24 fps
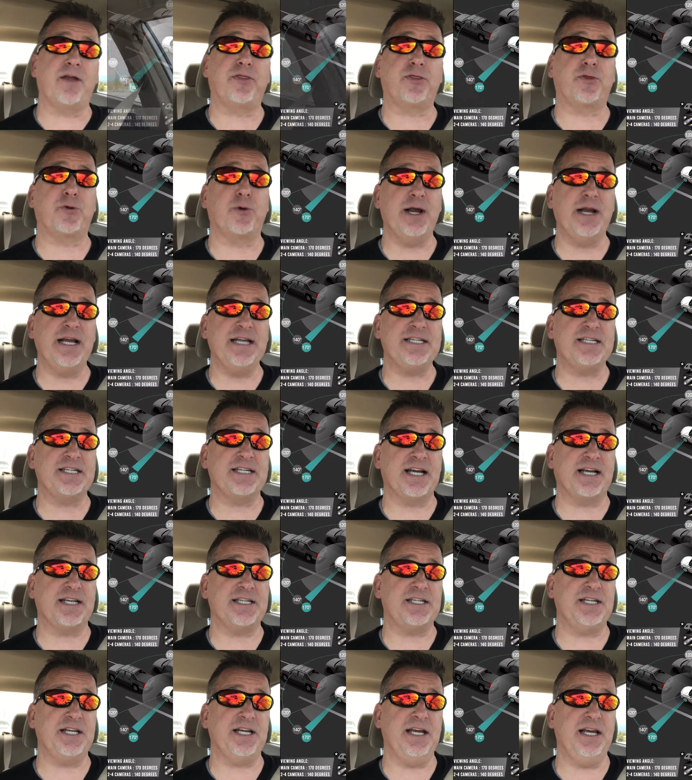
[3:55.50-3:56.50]

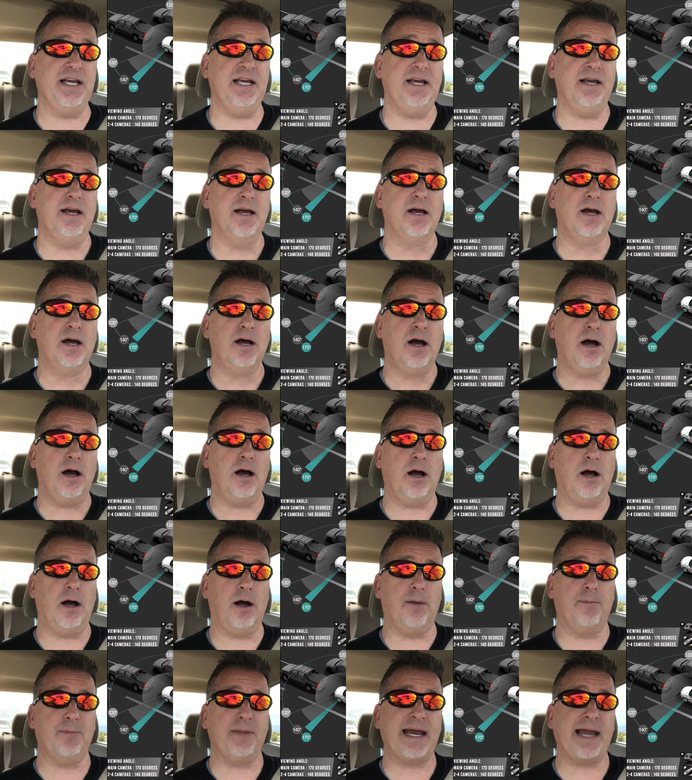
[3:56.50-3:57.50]
360
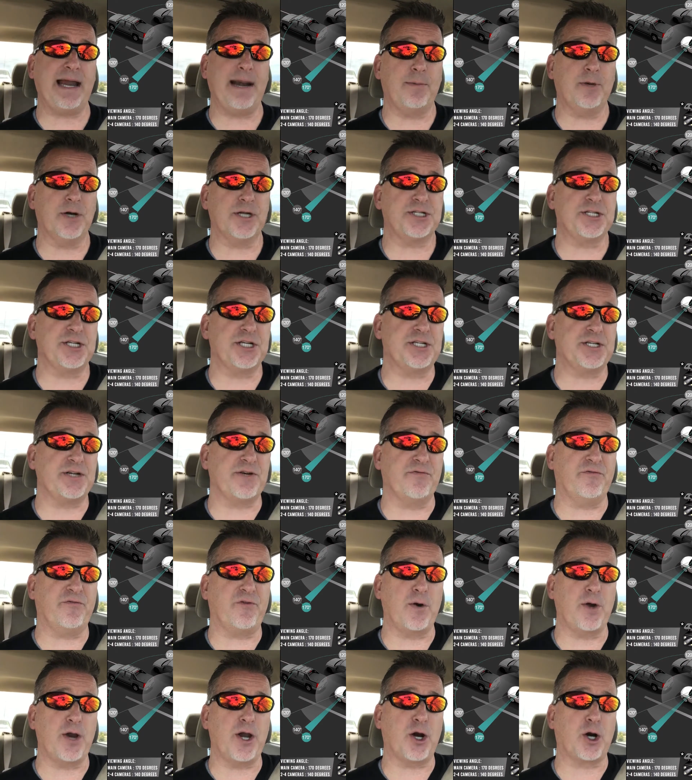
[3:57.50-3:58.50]
camera system
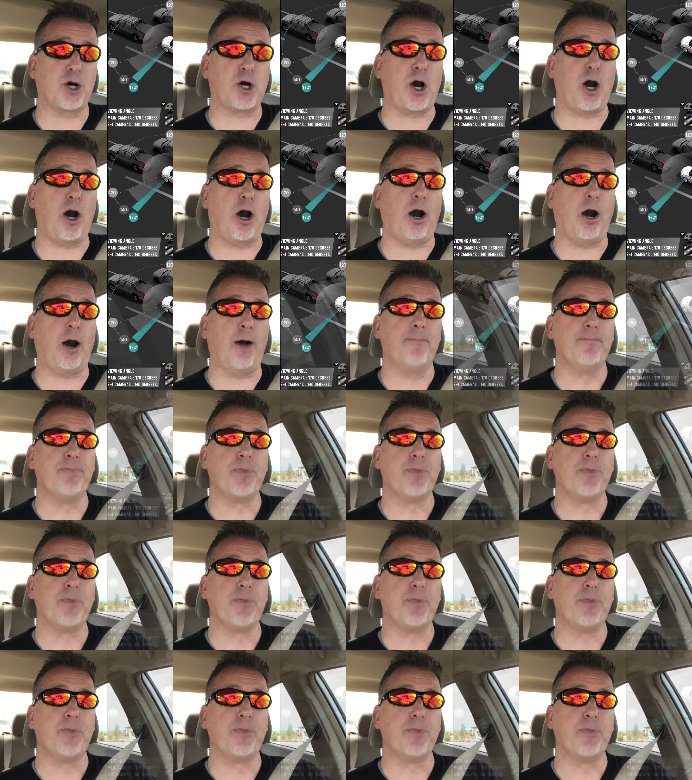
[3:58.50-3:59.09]
for your car,